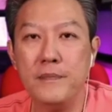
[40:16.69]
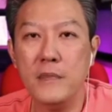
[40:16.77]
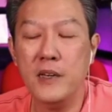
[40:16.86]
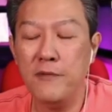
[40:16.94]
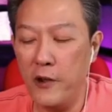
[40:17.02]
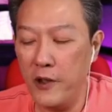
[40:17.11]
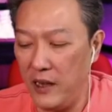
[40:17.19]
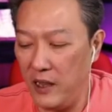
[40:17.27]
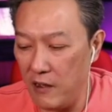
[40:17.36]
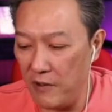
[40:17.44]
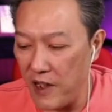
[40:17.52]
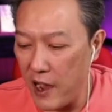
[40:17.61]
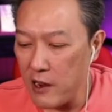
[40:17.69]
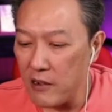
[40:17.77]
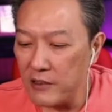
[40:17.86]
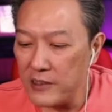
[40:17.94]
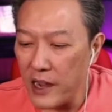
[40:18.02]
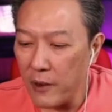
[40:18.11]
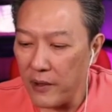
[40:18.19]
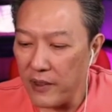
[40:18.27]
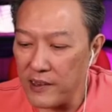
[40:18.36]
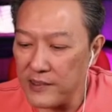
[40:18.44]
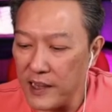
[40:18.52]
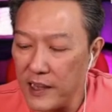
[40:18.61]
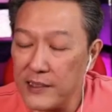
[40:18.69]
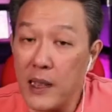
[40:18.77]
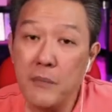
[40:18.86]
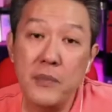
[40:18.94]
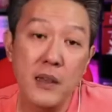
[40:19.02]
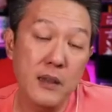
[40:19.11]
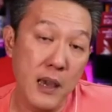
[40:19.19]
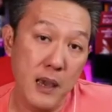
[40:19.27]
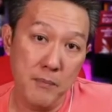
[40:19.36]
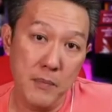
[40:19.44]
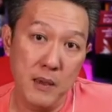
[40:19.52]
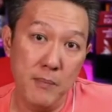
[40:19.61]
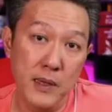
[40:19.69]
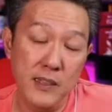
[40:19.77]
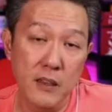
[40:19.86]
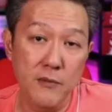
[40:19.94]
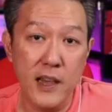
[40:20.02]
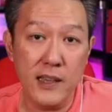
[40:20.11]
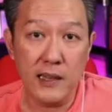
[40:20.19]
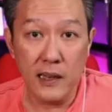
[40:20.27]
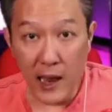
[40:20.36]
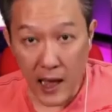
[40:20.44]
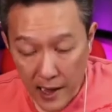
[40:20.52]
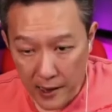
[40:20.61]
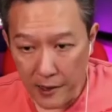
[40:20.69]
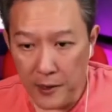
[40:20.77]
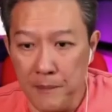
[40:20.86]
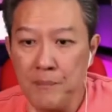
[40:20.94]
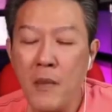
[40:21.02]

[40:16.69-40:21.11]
Avoiding of eye contact when they're saying something can be perceived as a lie,